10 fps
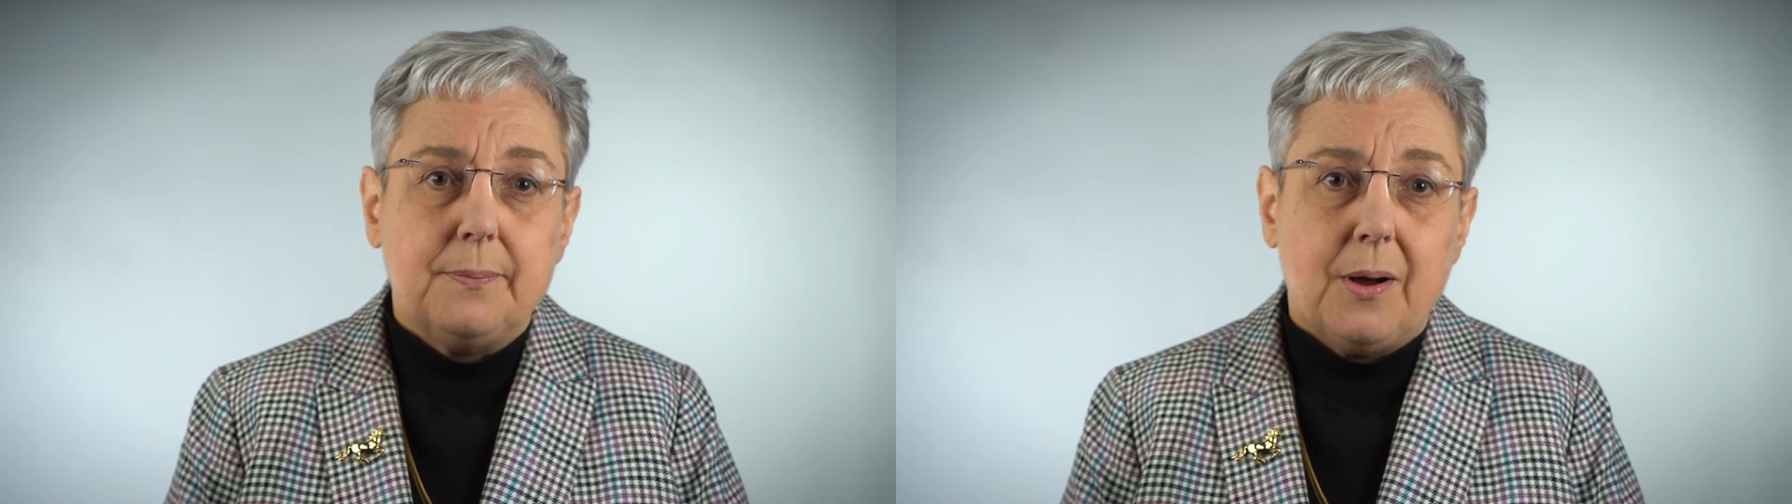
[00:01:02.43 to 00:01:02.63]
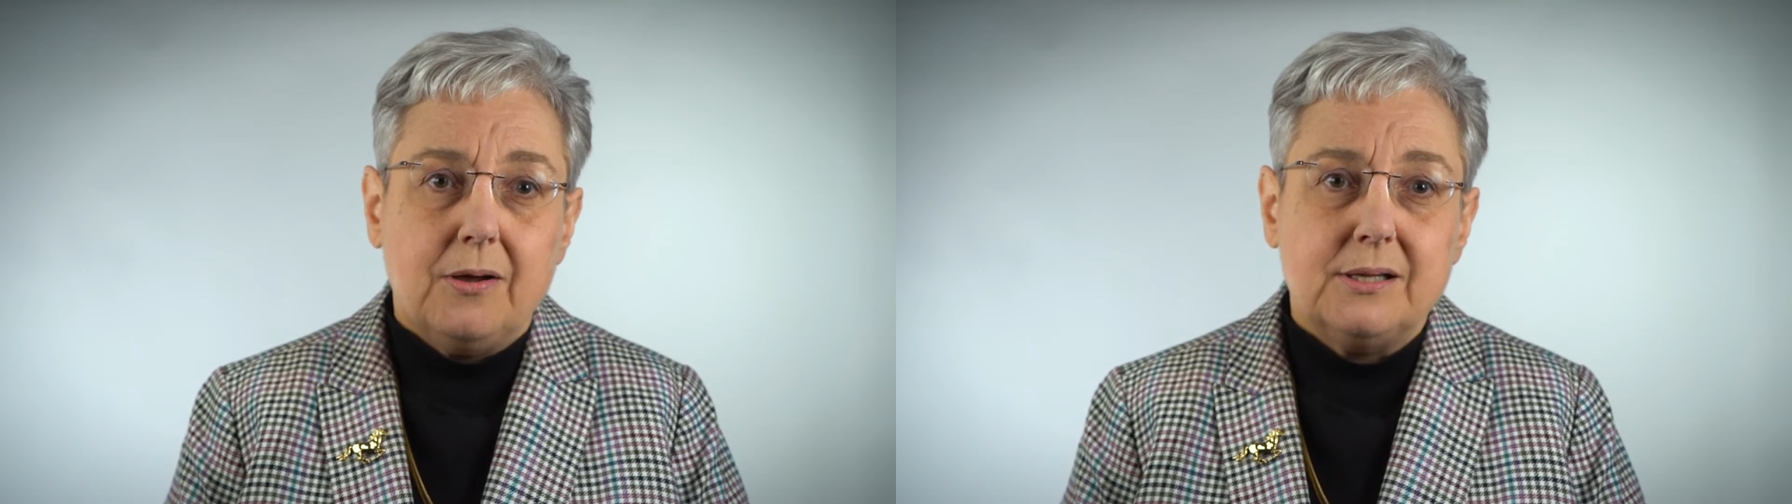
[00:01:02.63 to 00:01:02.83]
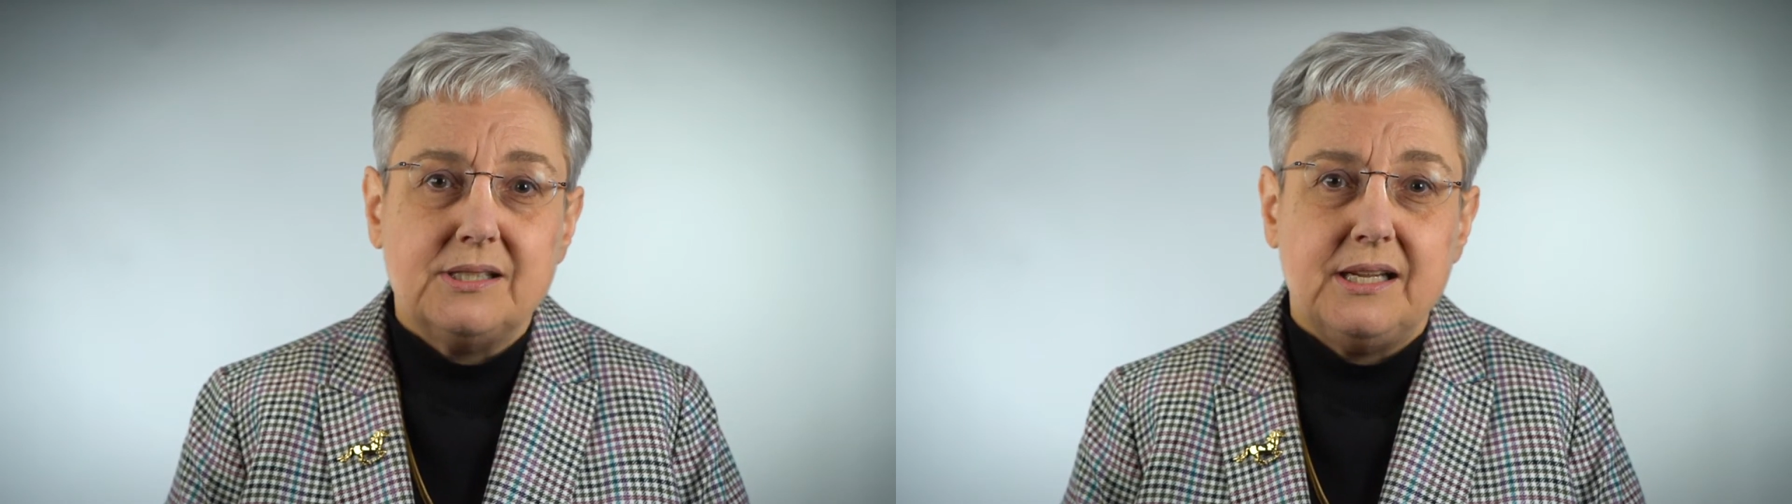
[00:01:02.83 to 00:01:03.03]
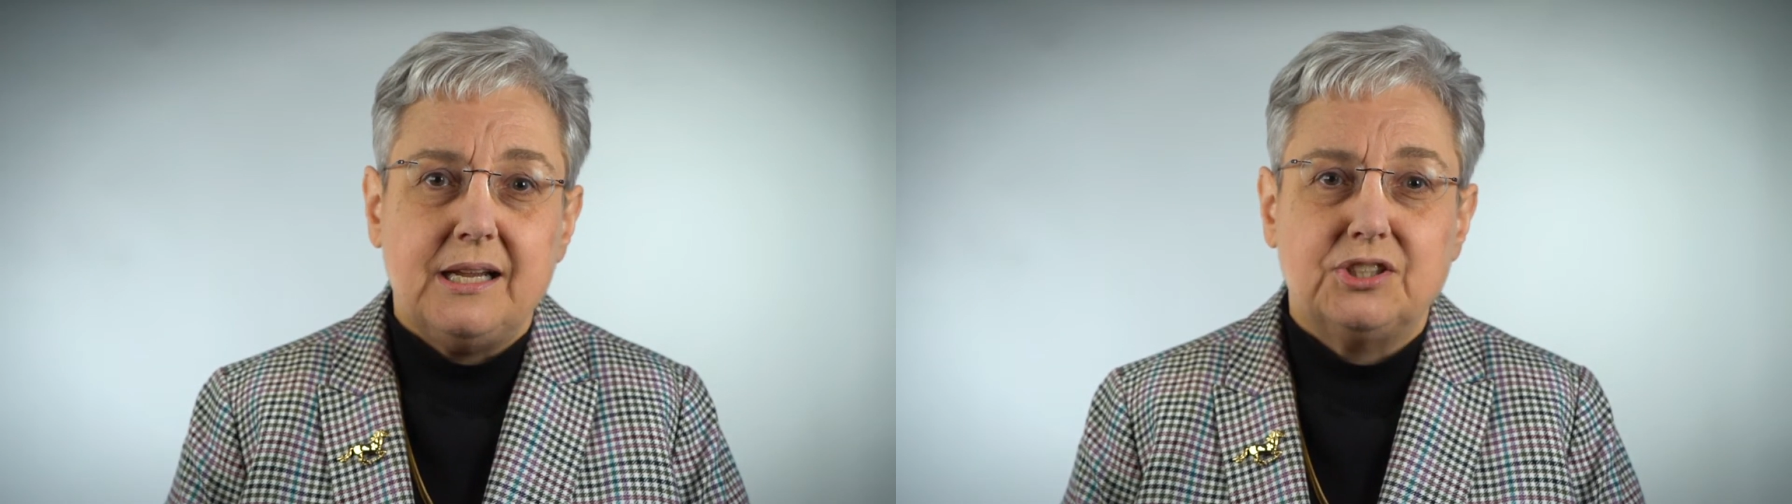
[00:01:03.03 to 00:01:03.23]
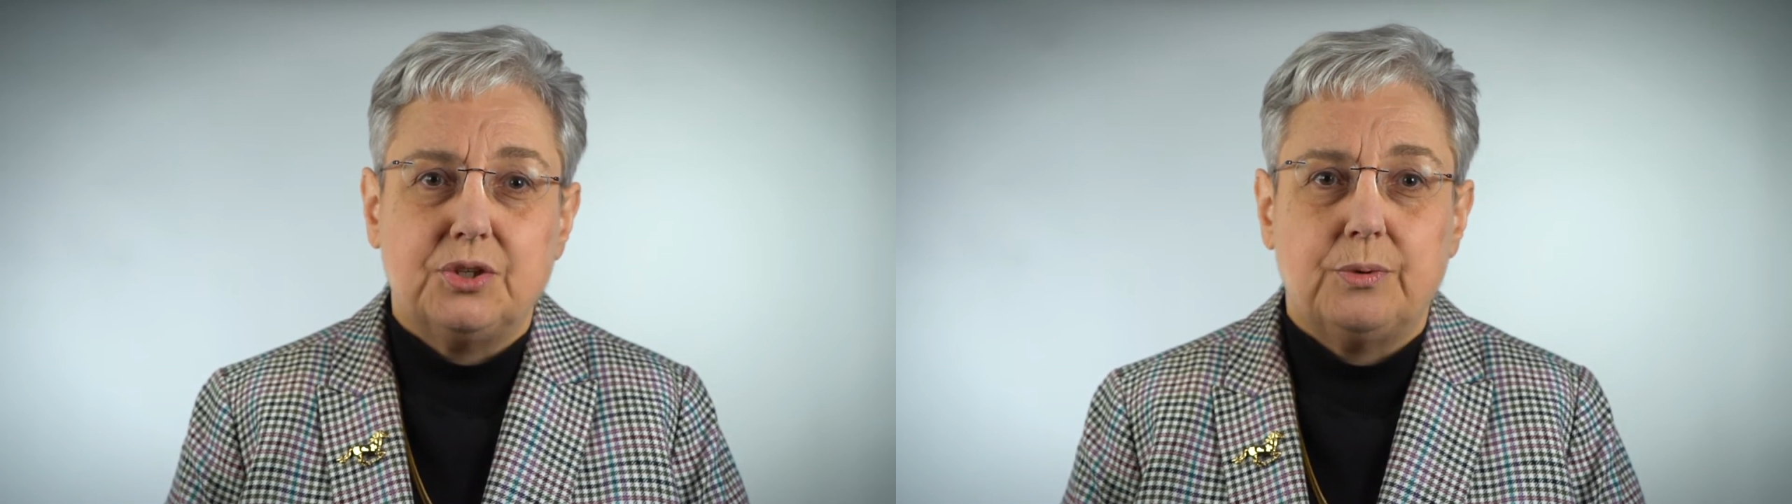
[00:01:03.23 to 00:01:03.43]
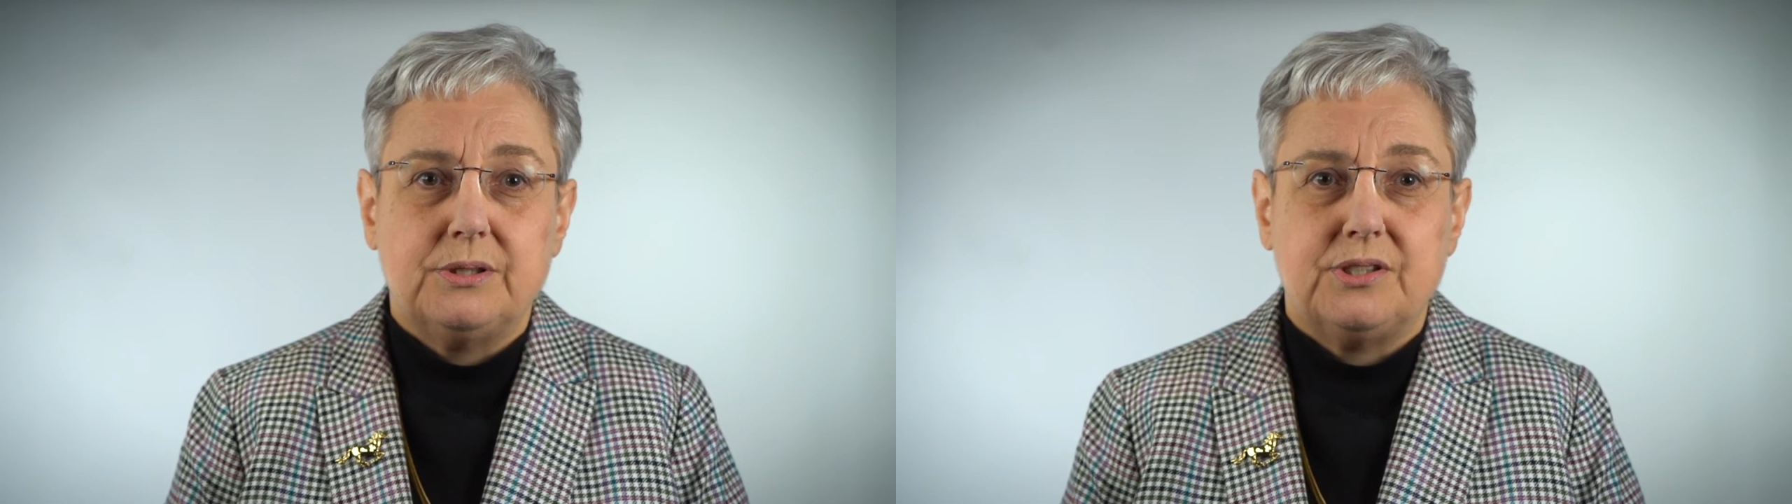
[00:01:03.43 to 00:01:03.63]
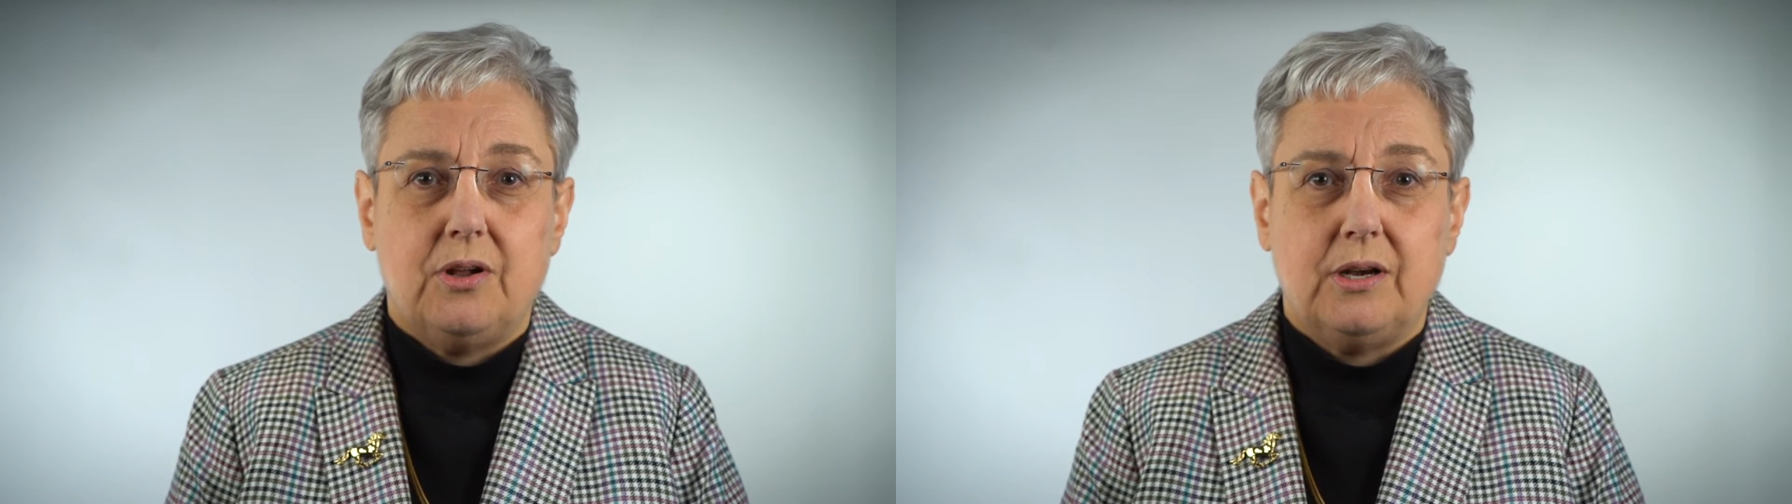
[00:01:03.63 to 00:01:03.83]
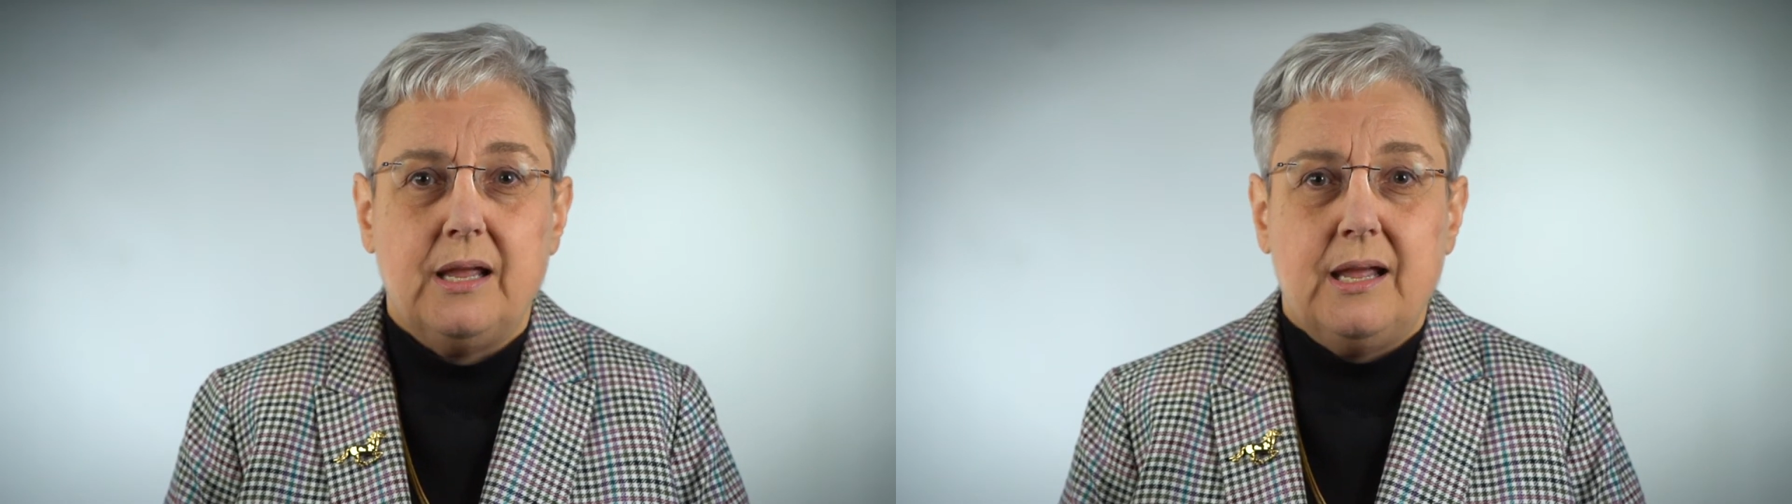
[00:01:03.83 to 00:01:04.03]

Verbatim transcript: policy and should result